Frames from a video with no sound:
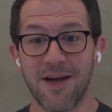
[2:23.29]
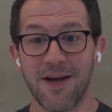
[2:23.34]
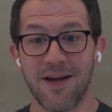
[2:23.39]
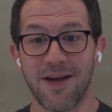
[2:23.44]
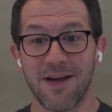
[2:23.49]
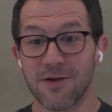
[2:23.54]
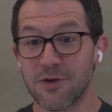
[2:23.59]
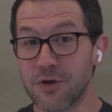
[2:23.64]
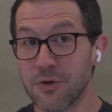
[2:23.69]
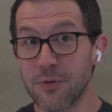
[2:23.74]

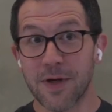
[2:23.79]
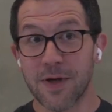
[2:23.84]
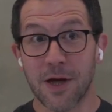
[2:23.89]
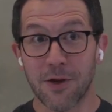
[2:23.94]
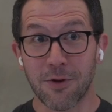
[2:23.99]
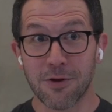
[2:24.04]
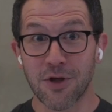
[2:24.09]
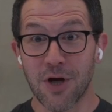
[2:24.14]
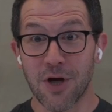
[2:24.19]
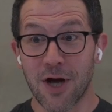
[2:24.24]
doing
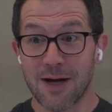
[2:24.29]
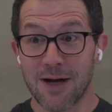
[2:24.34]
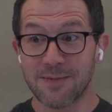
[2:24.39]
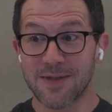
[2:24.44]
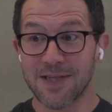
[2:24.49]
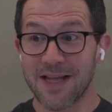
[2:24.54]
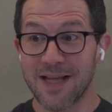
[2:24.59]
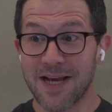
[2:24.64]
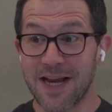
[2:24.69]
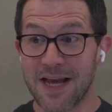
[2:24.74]
other jobs
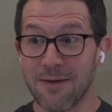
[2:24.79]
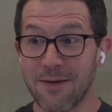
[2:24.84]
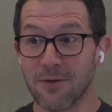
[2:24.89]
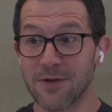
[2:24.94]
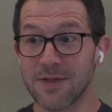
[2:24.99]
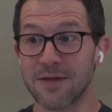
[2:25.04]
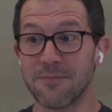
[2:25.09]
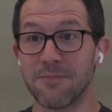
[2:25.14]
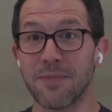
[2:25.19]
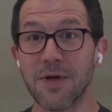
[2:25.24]
and then able
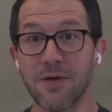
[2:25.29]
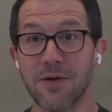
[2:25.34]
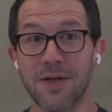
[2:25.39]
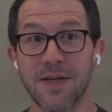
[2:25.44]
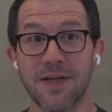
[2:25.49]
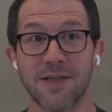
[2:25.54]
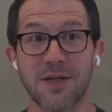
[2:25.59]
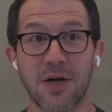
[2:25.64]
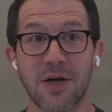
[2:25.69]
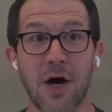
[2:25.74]
to build
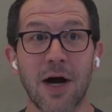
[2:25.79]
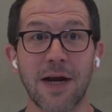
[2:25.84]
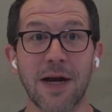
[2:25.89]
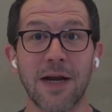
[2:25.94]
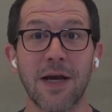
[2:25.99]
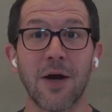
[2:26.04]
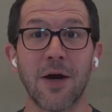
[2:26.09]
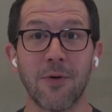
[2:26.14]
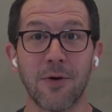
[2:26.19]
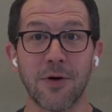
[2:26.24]
into
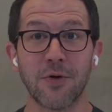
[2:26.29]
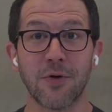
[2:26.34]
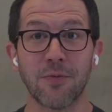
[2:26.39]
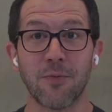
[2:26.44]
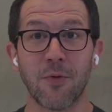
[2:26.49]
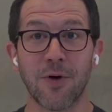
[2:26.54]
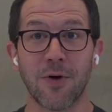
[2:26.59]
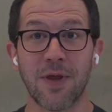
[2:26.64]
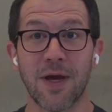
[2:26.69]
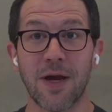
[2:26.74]
audio or do
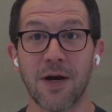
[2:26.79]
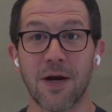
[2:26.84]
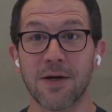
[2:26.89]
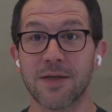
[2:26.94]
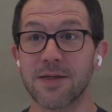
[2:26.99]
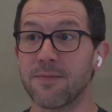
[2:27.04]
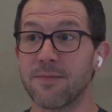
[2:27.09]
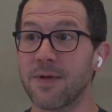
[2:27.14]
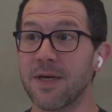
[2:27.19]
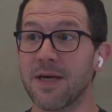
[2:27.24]
more there
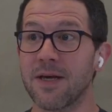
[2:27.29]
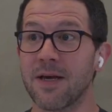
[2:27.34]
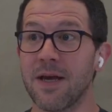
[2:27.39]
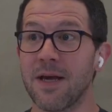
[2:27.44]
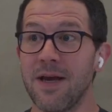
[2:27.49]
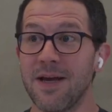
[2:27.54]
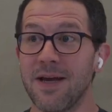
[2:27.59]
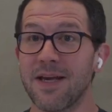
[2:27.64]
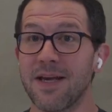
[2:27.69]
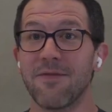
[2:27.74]
to being
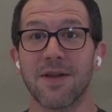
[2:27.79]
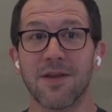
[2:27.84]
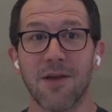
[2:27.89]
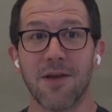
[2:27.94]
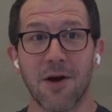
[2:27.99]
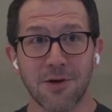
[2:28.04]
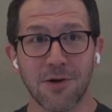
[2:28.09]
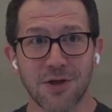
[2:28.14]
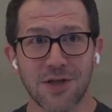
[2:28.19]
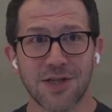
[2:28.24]
given
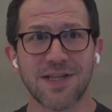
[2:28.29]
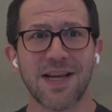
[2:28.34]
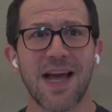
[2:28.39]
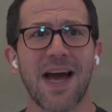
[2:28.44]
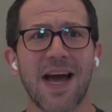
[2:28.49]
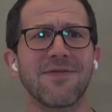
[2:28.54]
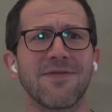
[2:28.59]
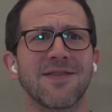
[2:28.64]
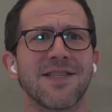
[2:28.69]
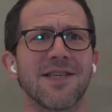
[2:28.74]
large
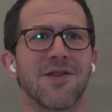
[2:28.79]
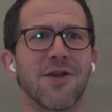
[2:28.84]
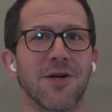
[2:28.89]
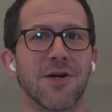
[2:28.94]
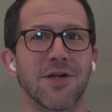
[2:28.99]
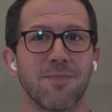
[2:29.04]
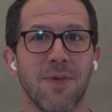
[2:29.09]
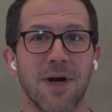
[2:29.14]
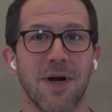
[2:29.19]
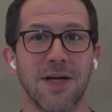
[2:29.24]
staffs and
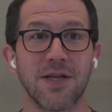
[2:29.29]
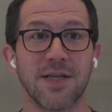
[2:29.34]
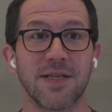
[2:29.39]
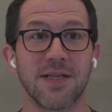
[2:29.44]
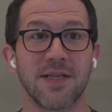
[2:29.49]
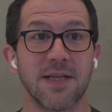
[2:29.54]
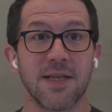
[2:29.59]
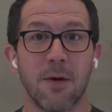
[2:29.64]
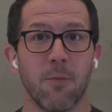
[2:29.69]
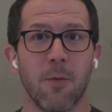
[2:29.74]
large
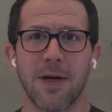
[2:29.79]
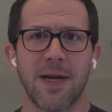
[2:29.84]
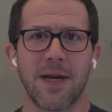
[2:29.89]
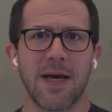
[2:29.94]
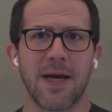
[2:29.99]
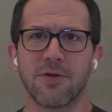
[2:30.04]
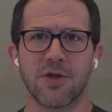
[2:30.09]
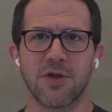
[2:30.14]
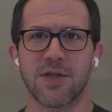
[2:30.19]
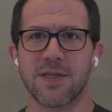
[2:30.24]
budgets. And then one day it
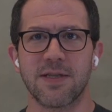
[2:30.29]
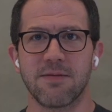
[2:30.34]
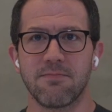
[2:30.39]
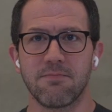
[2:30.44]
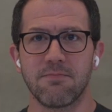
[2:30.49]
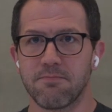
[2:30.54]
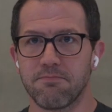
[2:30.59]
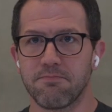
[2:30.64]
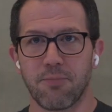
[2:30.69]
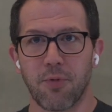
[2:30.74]
was just
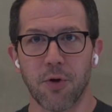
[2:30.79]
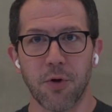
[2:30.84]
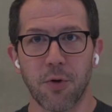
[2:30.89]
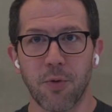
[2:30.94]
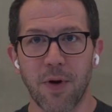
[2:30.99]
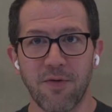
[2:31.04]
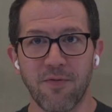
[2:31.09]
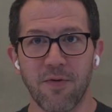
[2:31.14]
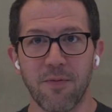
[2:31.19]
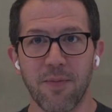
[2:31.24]
pulled
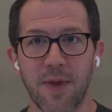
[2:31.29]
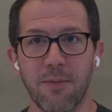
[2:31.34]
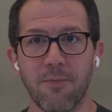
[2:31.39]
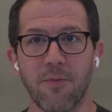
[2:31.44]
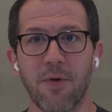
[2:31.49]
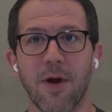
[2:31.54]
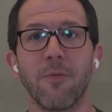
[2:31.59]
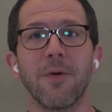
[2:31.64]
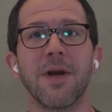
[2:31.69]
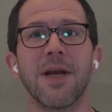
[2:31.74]
away from them,
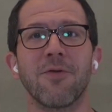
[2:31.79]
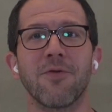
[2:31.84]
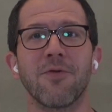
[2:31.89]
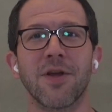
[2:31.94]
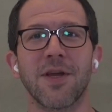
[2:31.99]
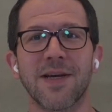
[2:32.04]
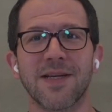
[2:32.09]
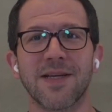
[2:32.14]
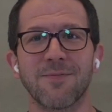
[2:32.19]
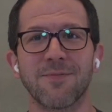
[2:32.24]
right? We didn't
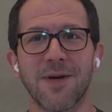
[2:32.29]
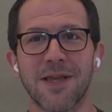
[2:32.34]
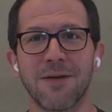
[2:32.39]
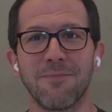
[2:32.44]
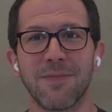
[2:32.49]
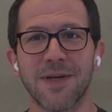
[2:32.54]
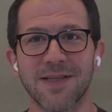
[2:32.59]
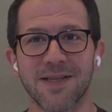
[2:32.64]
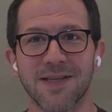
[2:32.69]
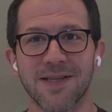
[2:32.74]
really explain the
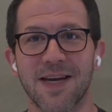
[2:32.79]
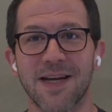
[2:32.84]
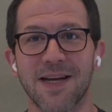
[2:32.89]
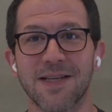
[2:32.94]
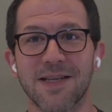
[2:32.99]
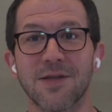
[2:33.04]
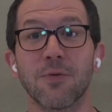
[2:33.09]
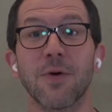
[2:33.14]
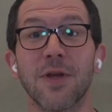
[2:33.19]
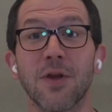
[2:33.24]
business side.
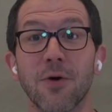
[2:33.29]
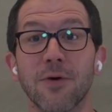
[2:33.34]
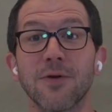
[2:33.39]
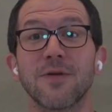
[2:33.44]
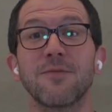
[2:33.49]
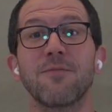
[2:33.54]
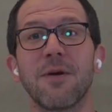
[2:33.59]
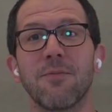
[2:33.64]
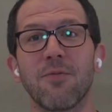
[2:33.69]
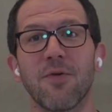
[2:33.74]
So when
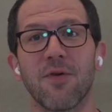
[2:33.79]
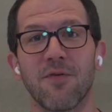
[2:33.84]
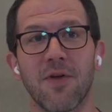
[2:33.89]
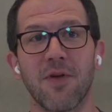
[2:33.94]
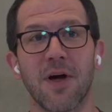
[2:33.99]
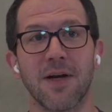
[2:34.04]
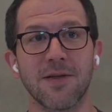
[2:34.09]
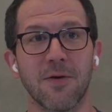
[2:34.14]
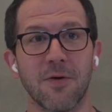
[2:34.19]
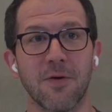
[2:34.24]
those people have
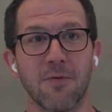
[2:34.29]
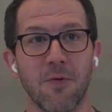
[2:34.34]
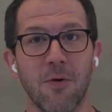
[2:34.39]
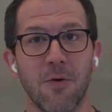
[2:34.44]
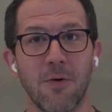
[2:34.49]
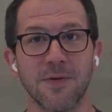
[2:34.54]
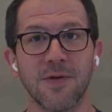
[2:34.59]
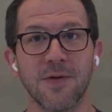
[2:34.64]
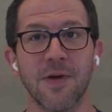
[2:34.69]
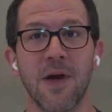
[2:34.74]
lost their
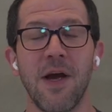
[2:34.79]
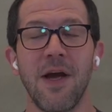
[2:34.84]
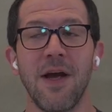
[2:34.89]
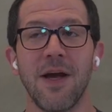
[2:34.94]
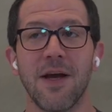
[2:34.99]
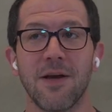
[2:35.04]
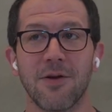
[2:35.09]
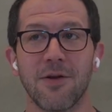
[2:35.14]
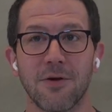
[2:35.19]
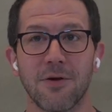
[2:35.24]
roles
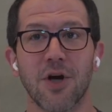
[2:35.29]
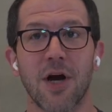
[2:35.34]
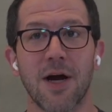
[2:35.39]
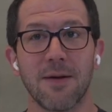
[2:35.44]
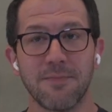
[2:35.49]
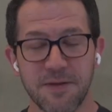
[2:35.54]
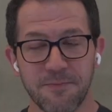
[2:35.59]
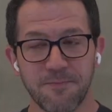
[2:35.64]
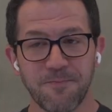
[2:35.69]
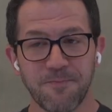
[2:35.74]
and their
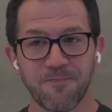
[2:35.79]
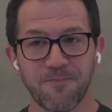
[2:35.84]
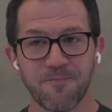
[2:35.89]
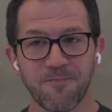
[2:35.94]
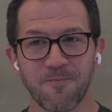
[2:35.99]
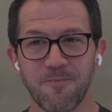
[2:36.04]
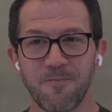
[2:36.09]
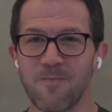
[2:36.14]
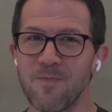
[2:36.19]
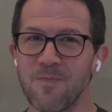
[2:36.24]
jobs,
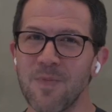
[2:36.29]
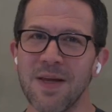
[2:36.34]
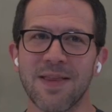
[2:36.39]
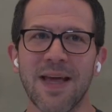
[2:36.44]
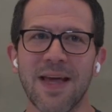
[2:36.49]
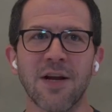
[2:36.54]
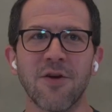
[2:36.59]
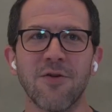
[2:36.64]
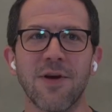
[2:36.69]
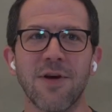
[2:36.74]

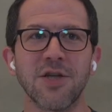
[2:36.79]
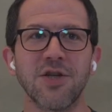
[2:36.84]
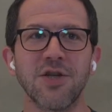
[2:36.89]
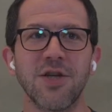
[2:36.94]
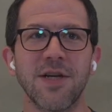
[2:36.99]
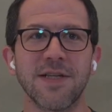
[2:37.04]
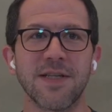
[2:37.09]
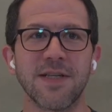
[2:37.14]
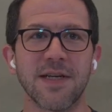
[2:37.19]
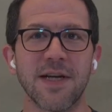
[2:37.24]
that correction
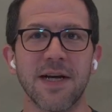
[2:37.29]
hasn't